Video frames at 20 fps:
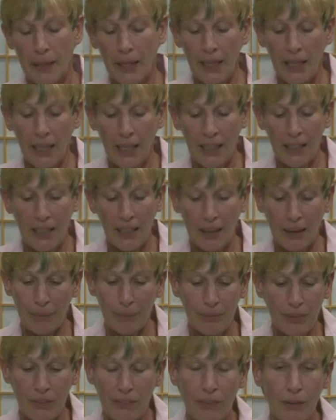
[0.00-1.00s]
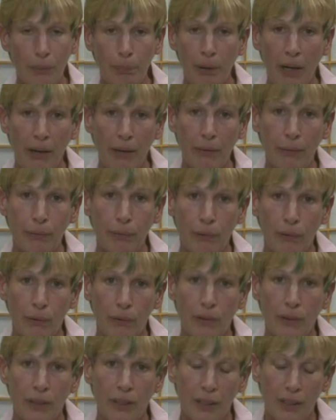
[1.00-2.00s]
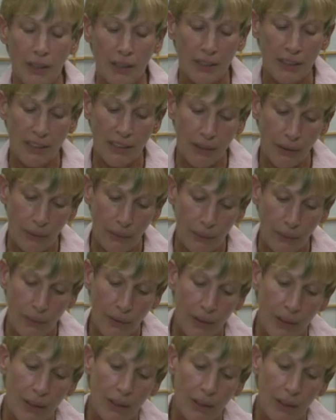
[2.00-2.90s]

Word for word: and um, they're very powerful. So,